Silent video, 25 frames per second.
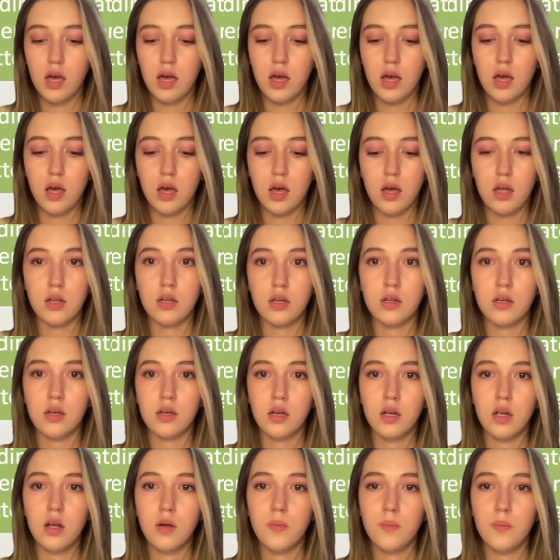And
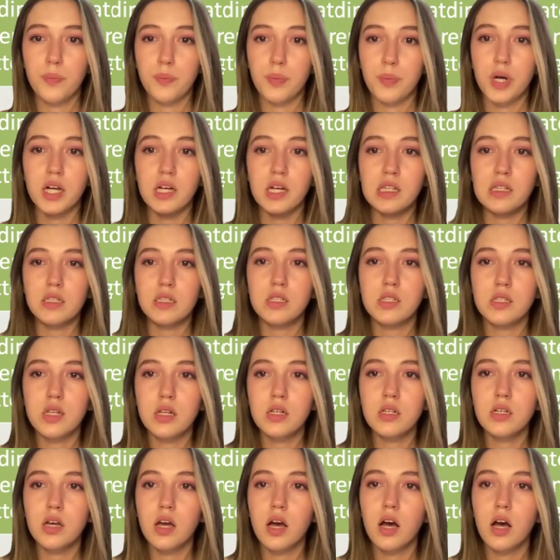by
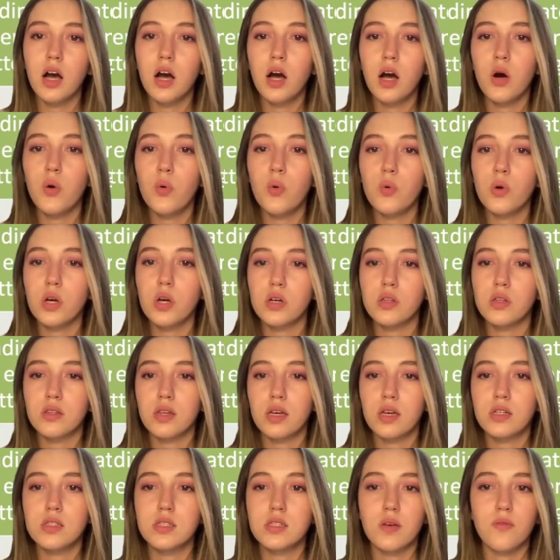understanding how
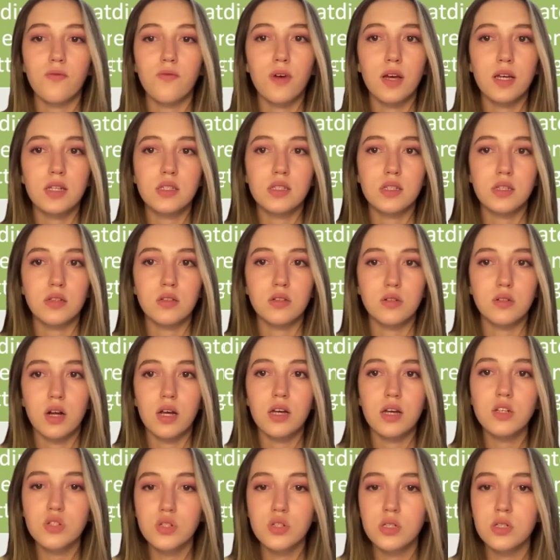context affects
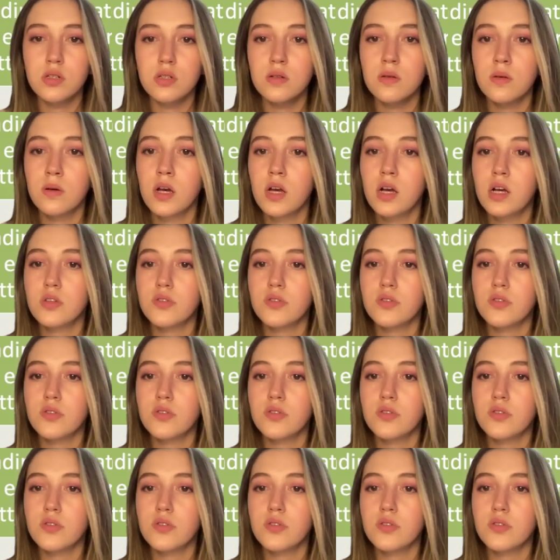interaction,